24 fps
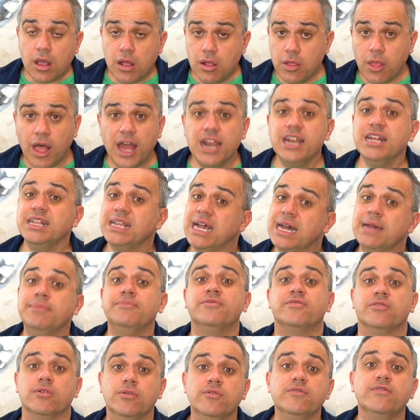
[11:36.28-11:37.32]
A lot of
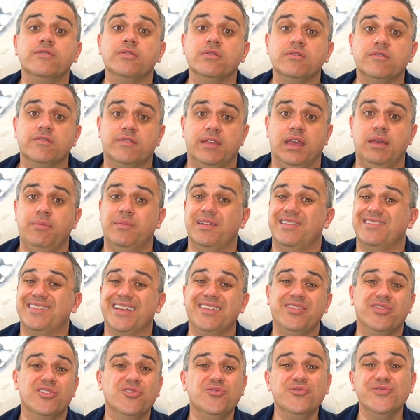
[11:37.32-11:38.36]
times, those are the statements,
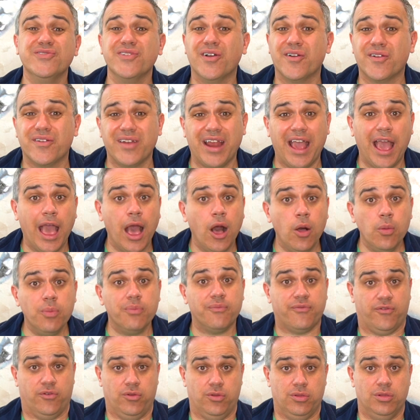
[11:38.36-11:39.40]
and those aren't
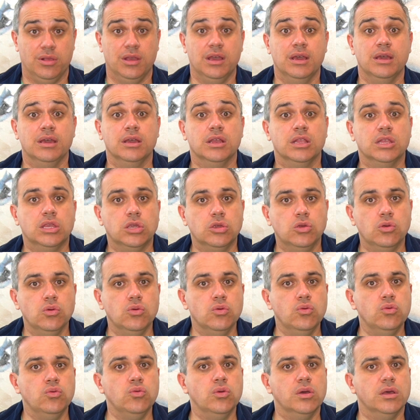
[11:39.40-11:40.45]
helpful
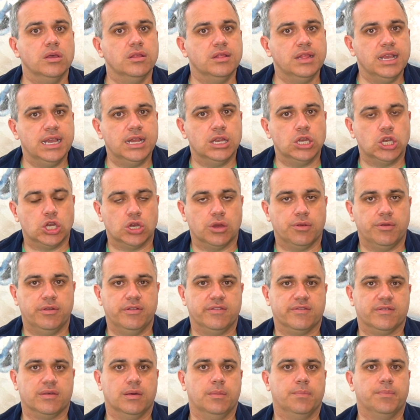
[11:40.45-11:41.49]
to the
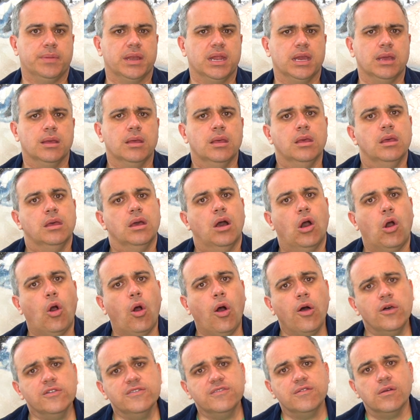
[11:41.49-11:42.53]
insurance company.
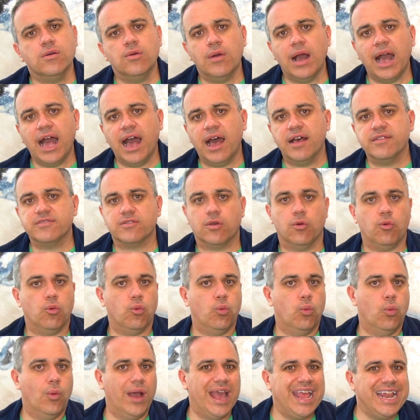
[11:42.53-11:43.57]
Also, ask
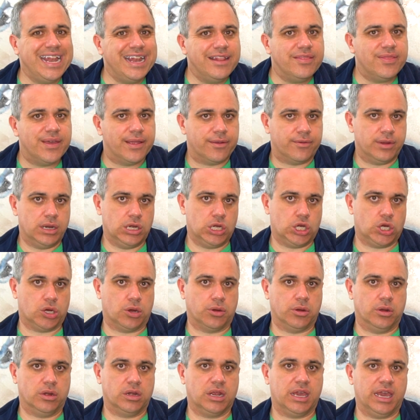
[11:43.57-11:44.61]
when their
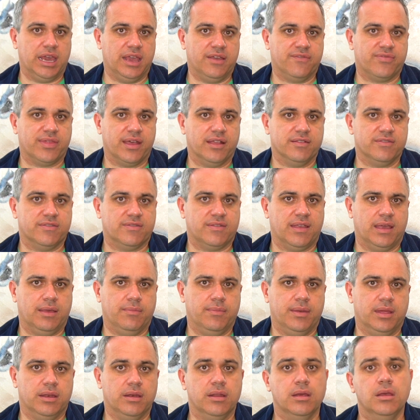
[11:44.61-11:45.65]
insured gave that
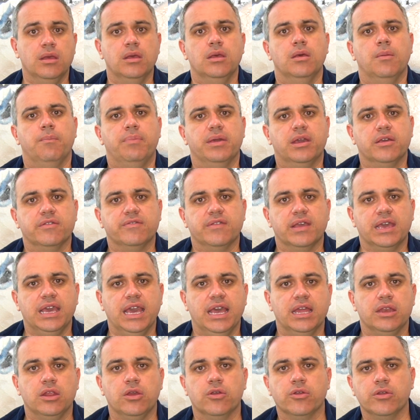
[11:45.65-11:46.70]
statement. Because
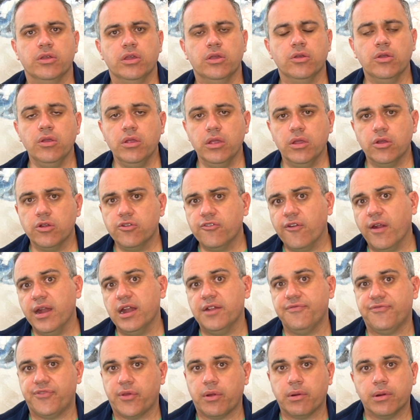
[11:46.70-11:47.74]
again, you're
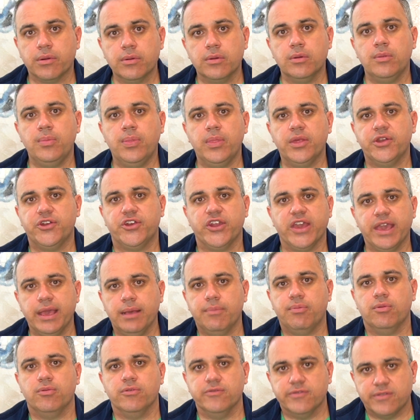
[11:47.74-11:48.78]
trying to turn the
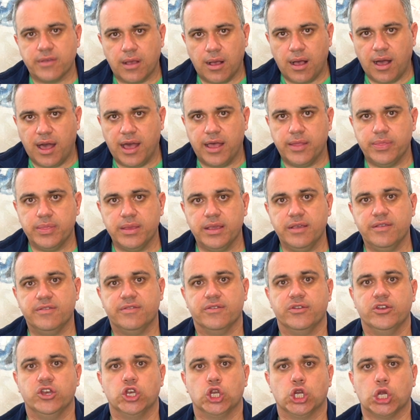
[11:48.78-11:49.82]
tables on these
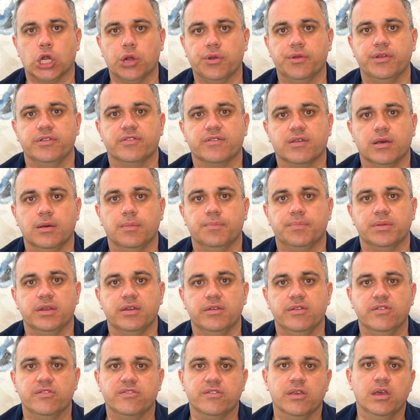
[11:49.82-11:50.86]
insurance
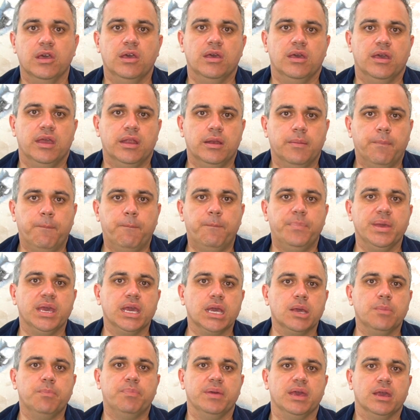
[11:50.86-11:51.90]
companies in a
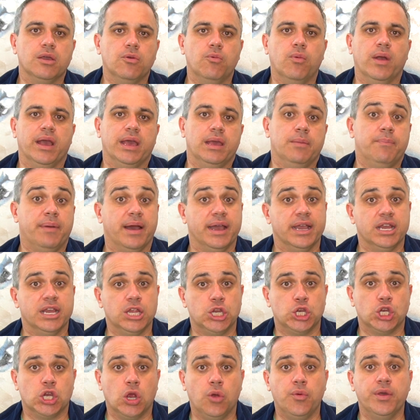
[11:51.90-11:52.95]
big way by
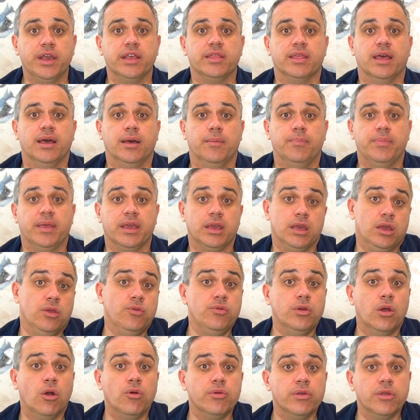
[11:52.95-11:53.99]
showing them that you
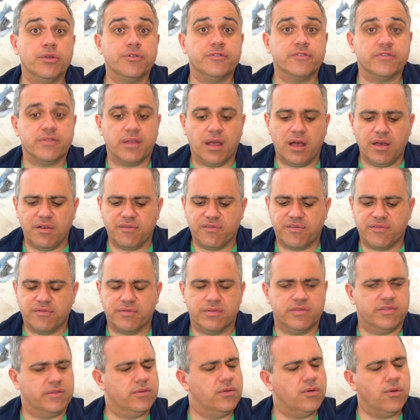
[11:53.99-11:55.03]
know your stuff.
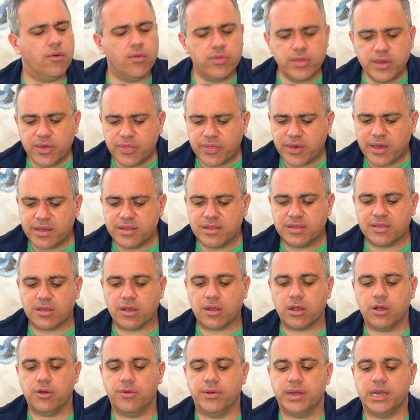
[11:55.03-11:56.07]
It's the only thing that
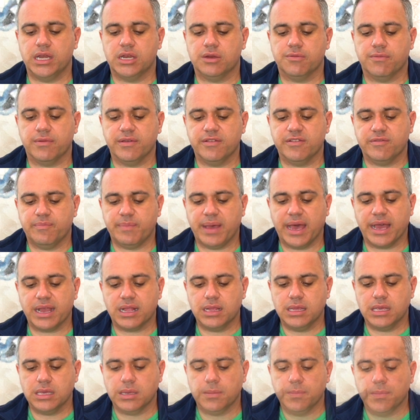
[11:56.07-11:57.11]
they're going to
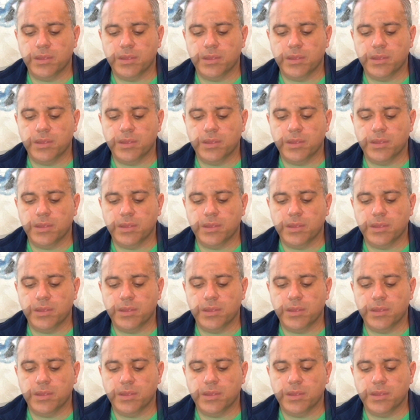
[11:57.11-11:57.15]
respect.